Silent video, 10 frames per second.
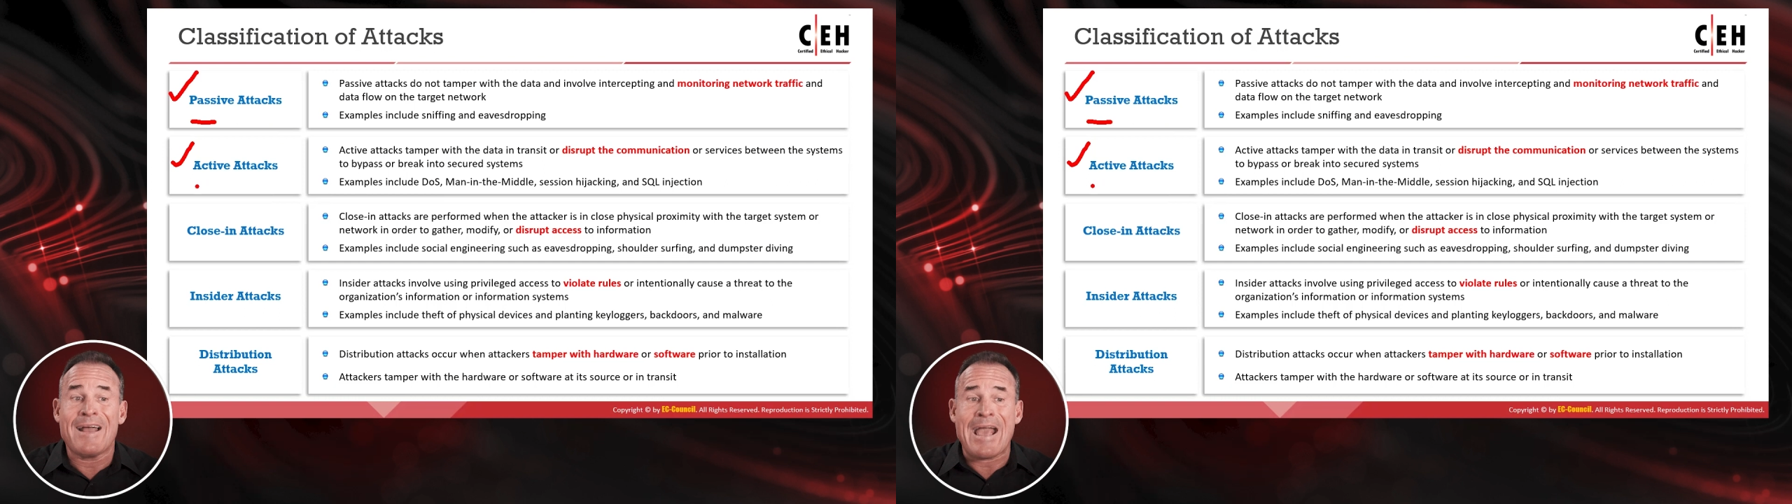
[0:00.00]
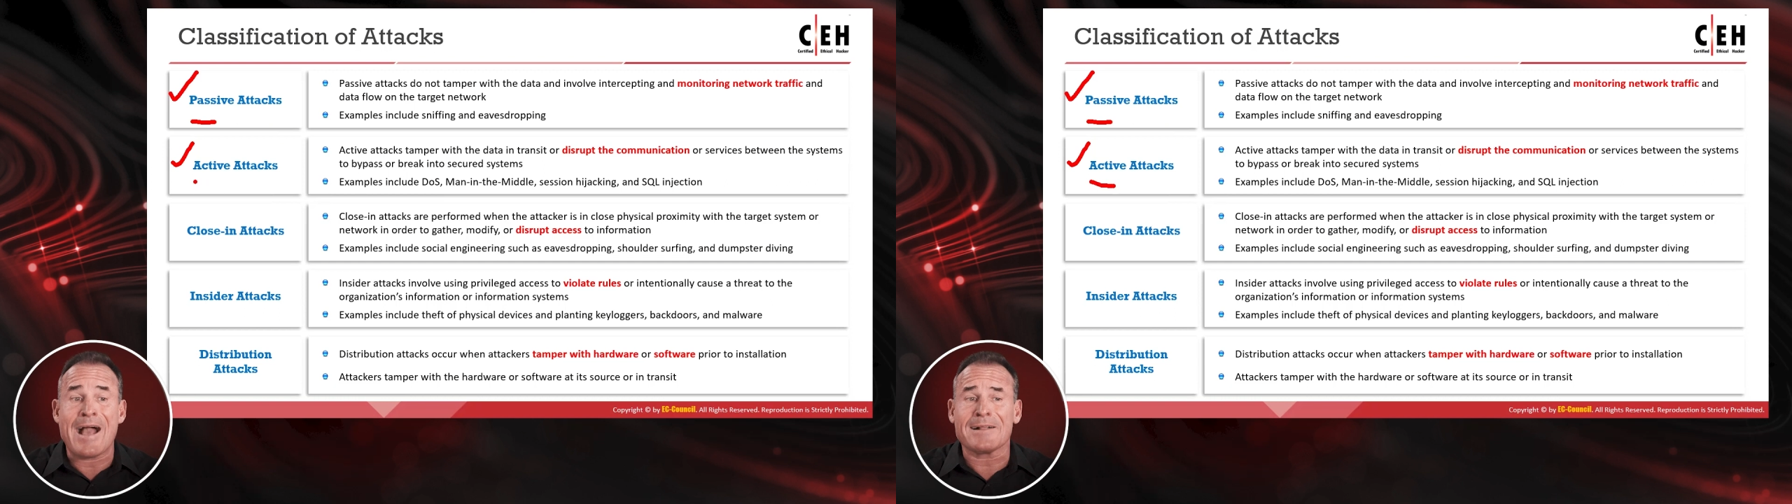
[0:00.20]

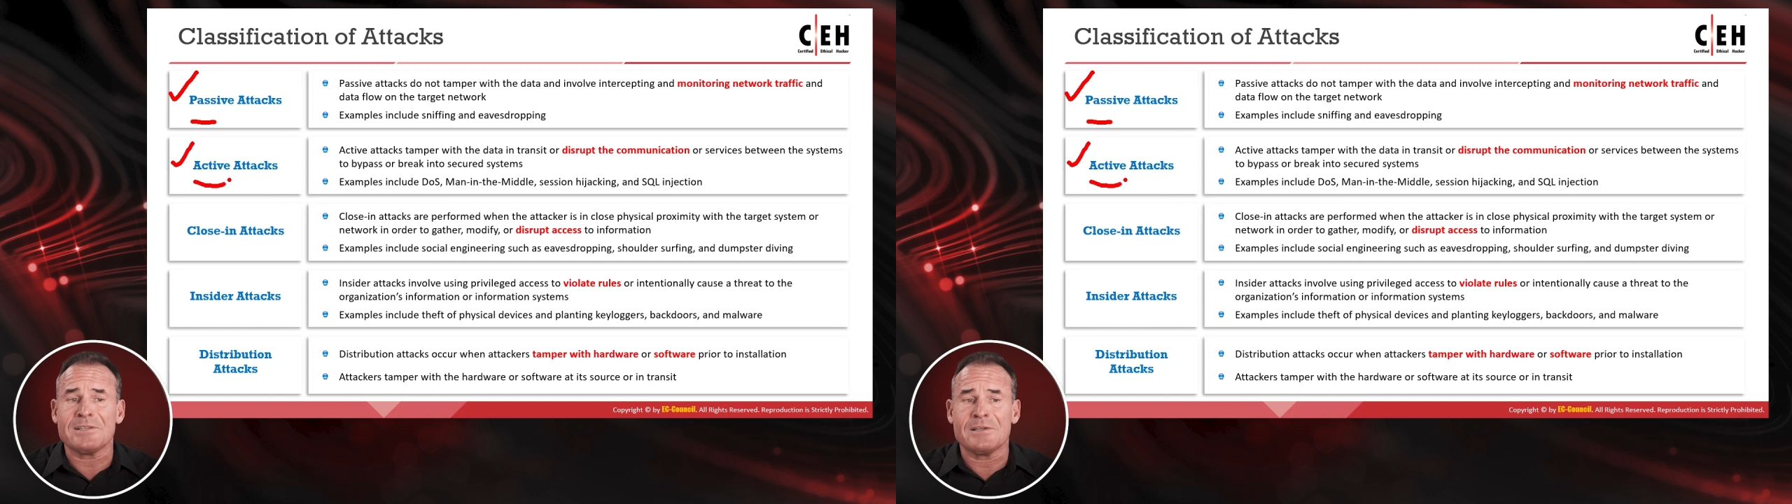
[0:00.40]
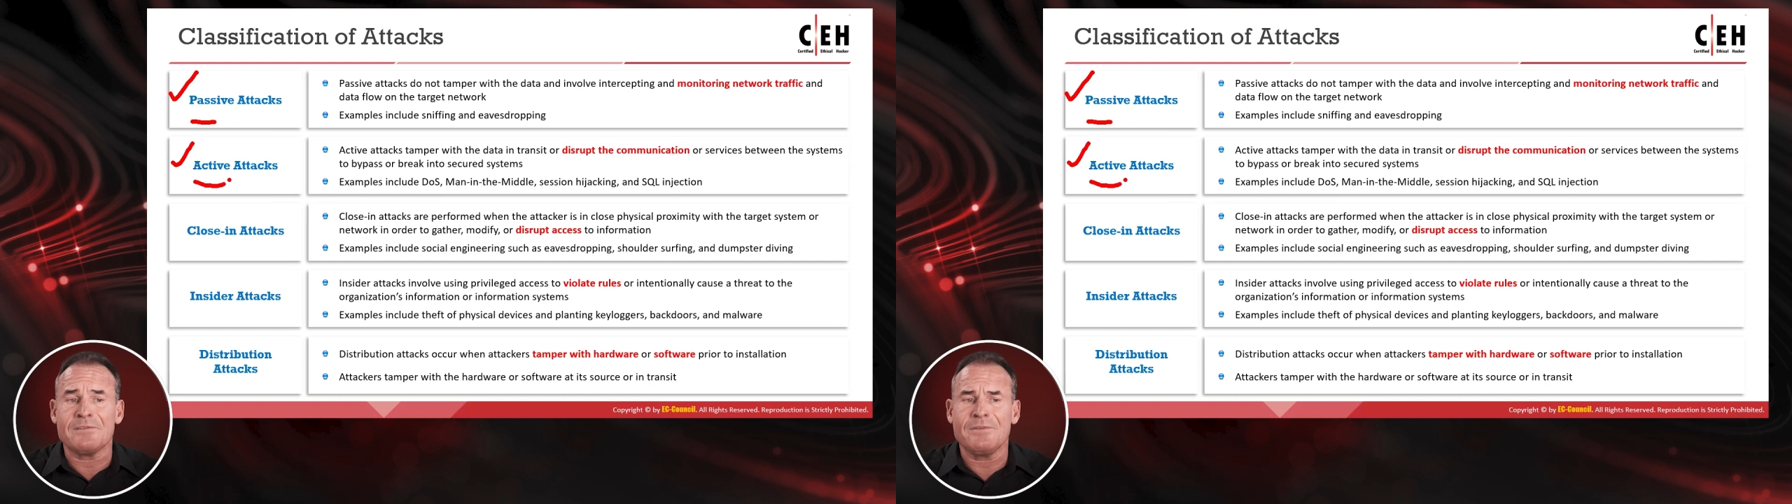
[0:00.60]

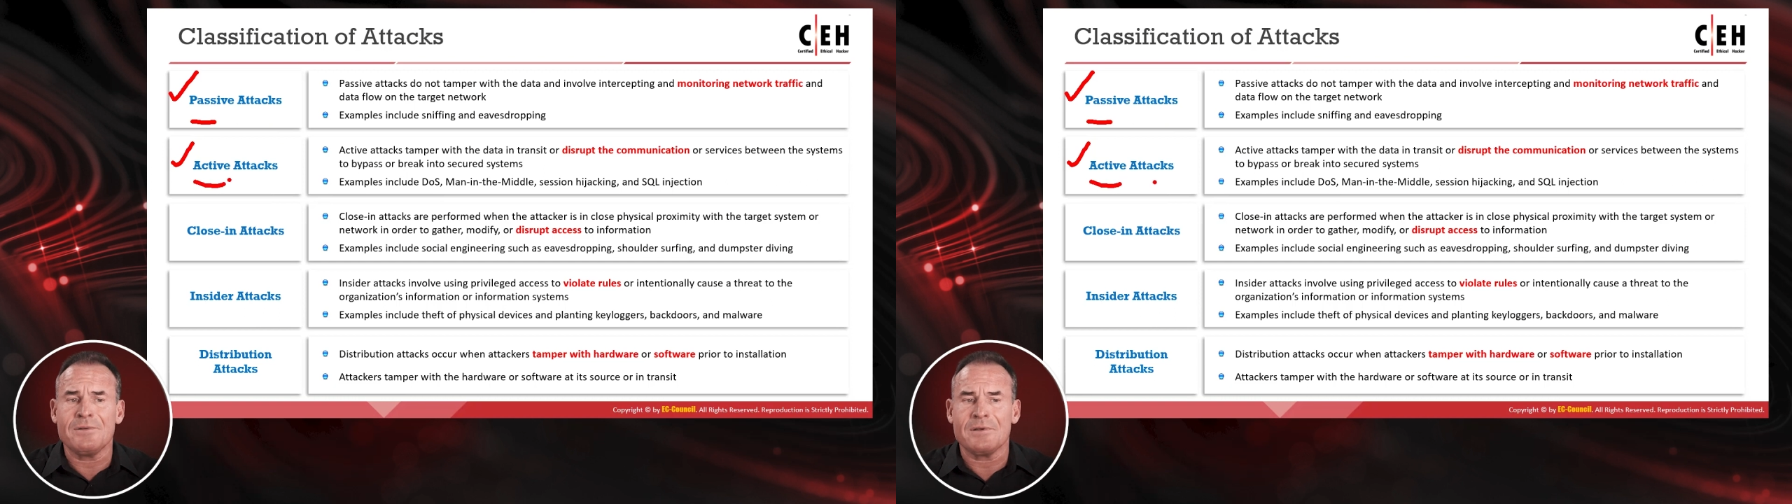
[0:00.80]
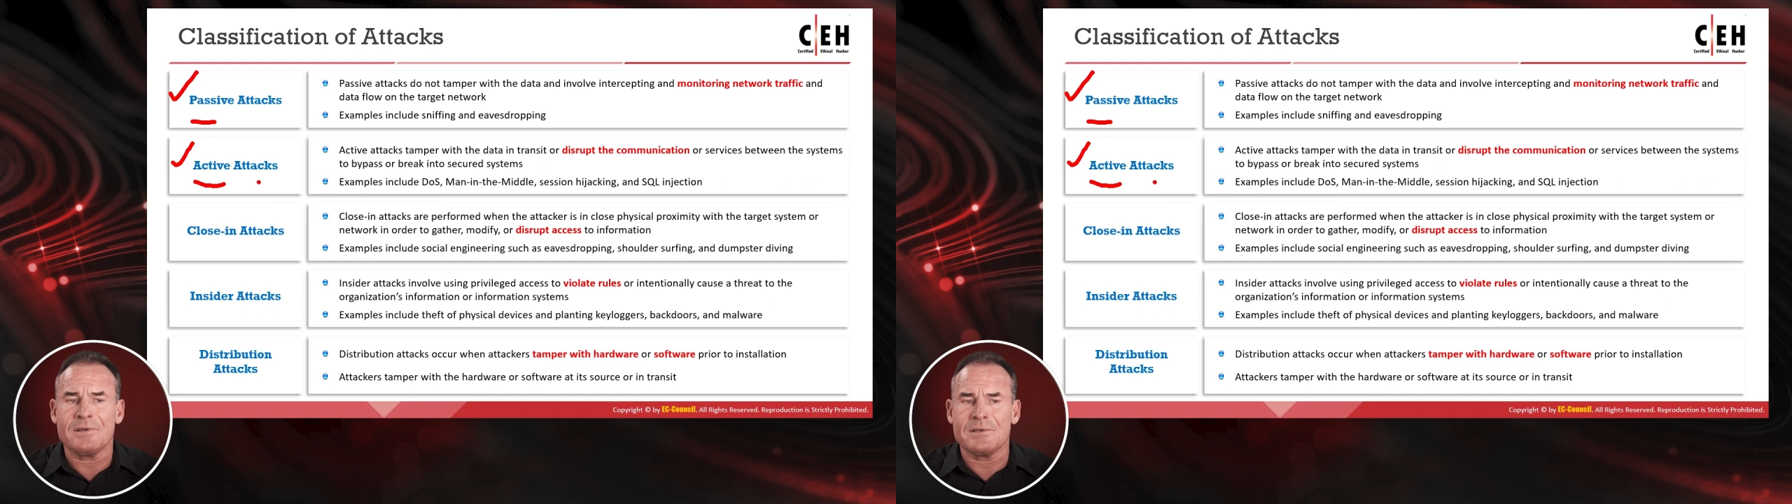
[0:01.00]
Active
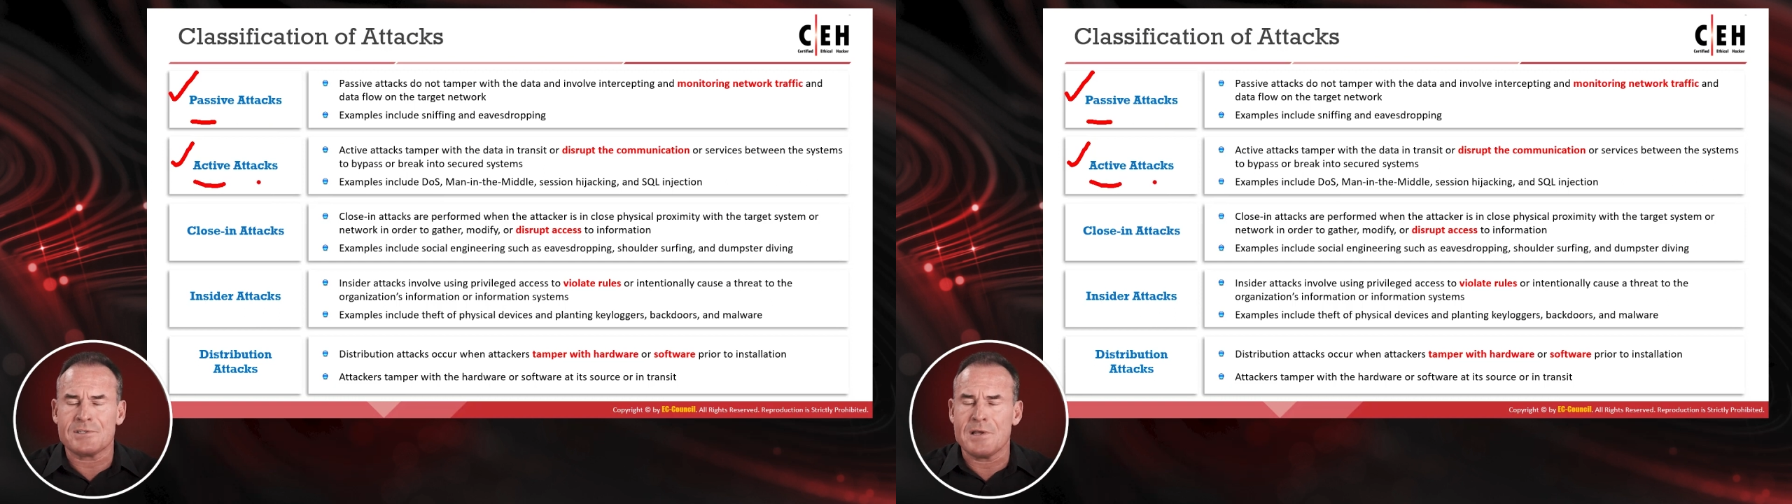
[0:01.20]
is